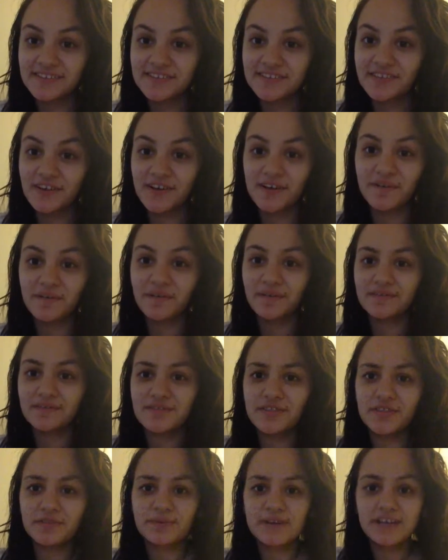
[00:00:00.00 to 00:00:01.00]
So
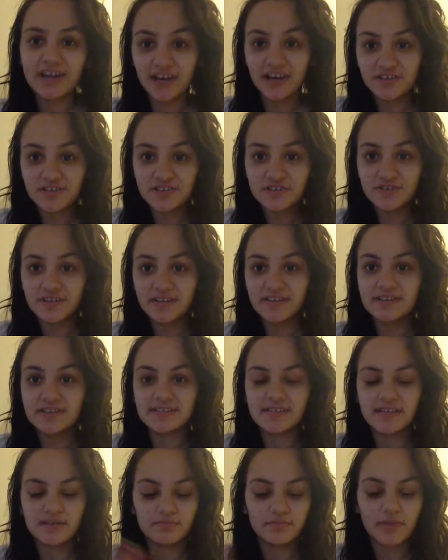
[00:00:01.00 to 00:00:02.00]
300
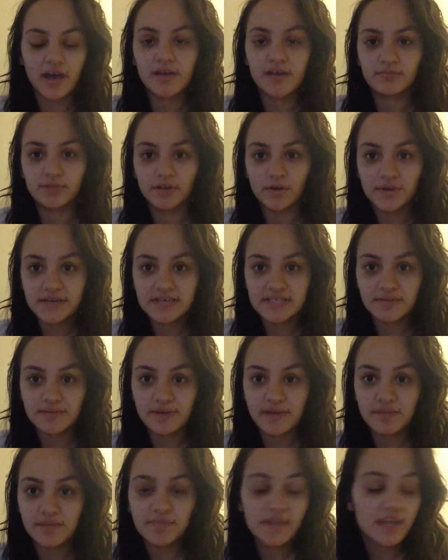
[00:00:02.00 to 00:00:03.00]
is like mind-blowing to
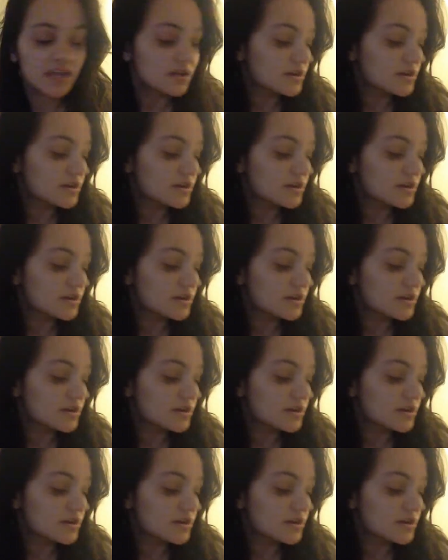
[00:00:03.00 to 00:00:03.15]
me.